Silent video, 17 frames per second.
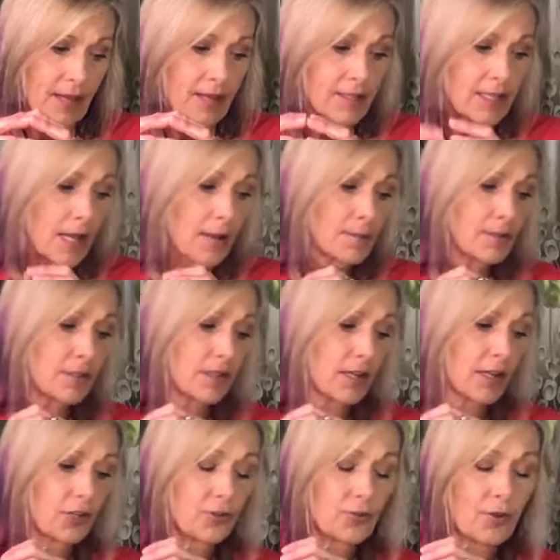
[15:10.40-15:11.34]
It's almost
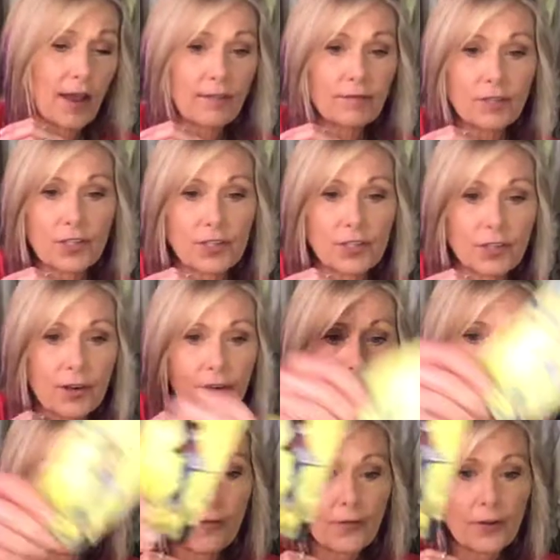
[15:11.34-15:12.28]
like you have to start
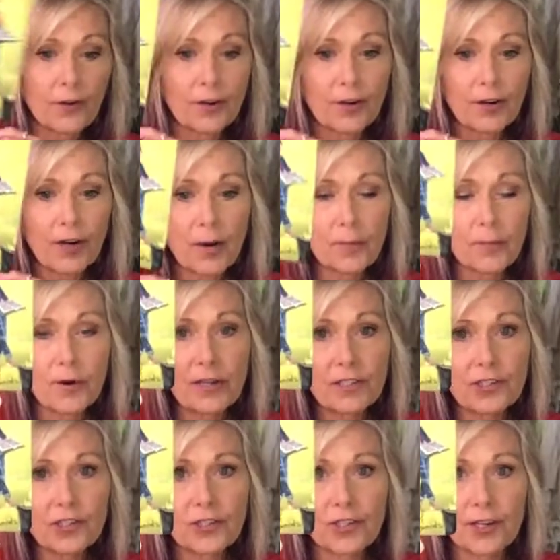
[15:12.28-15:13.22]
over,
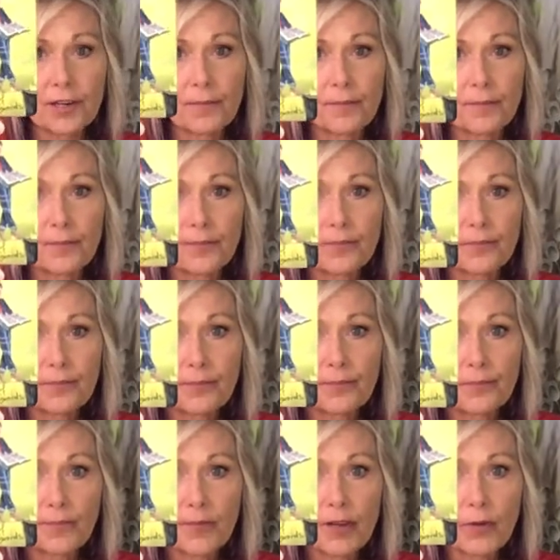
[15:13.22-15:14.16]
apprenticeship,
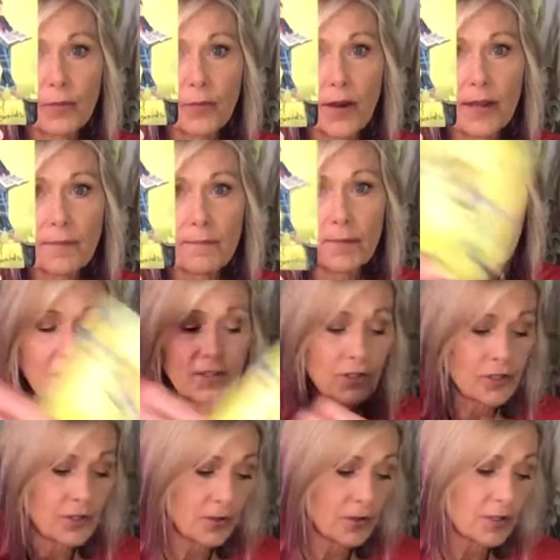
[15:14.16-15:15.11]
right? Page
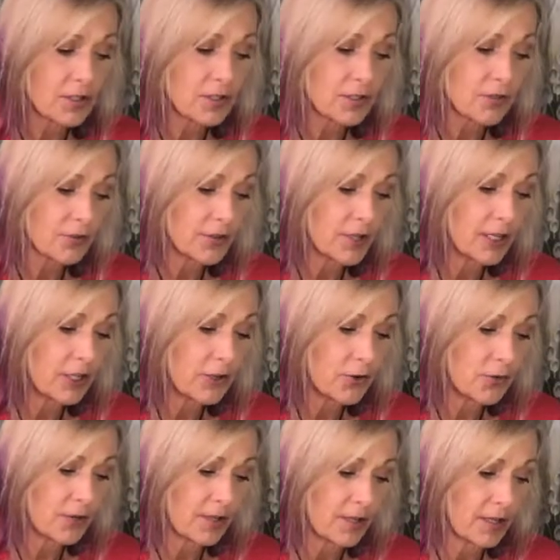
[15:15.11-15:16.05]
of Swords is learning
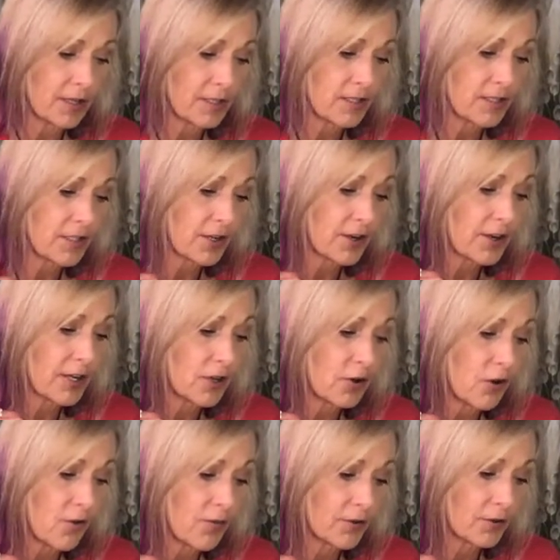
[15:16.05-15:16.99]
new things, starting
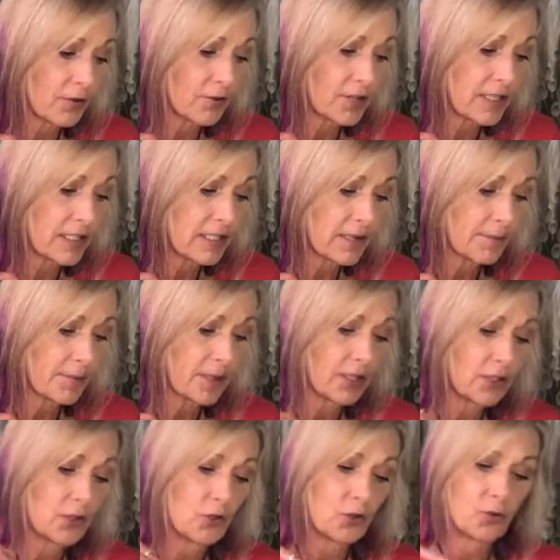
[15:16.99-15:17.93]
over, learning
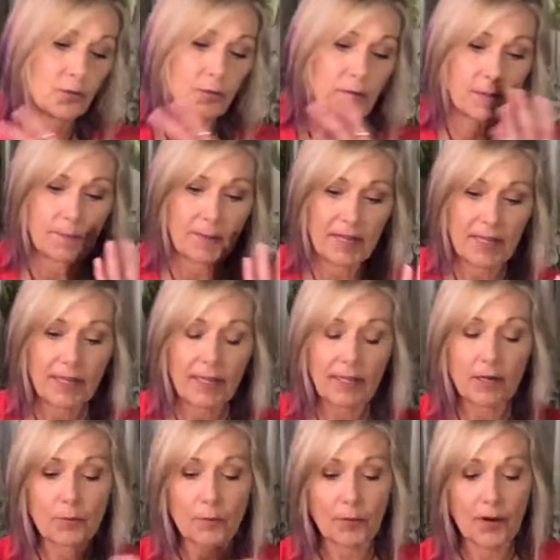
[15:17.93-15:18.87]
something new, being
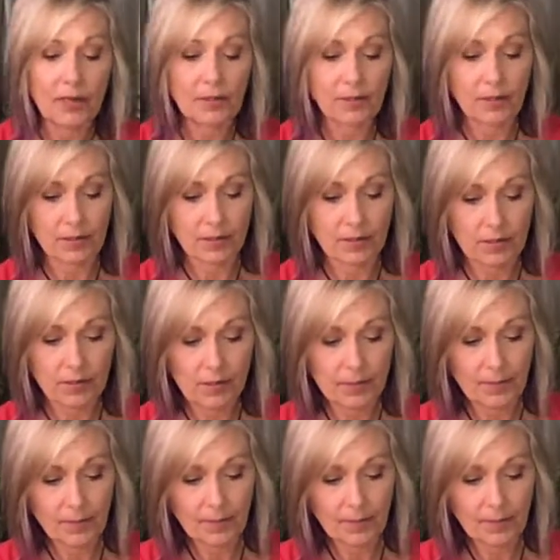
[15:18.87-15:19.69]
an apprentice.